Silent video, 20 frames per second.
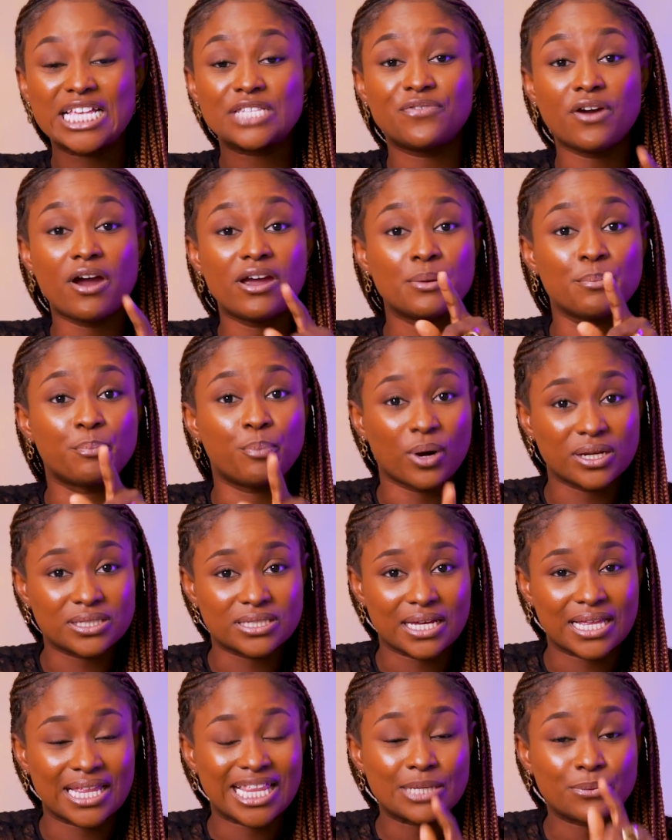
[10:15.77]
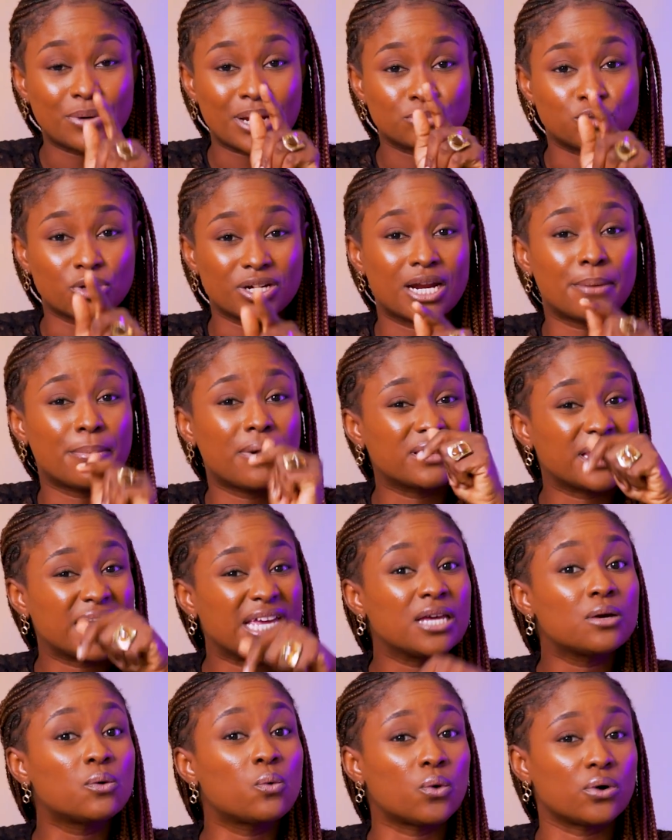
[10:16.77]
It's very important. And that's why I'm talking about
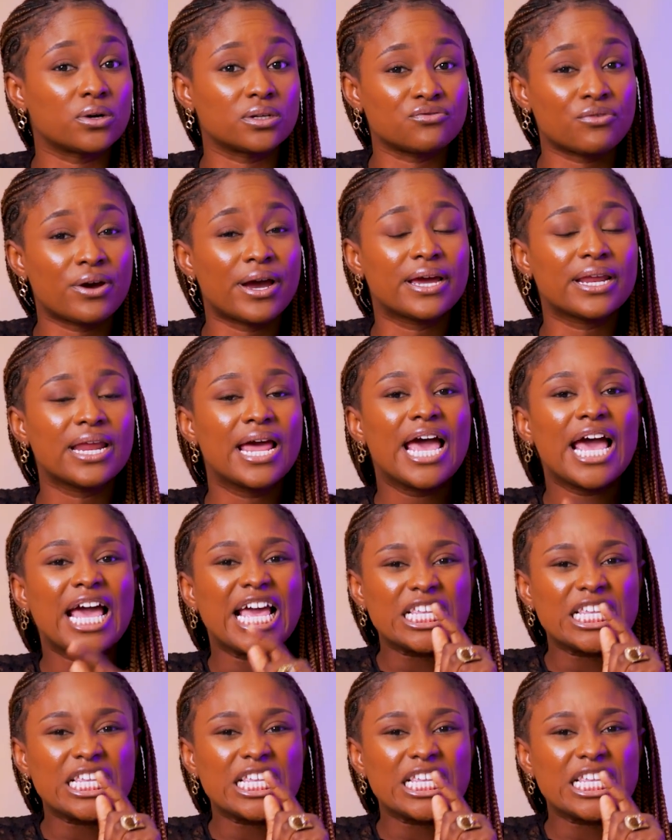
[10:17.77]
the inward, right?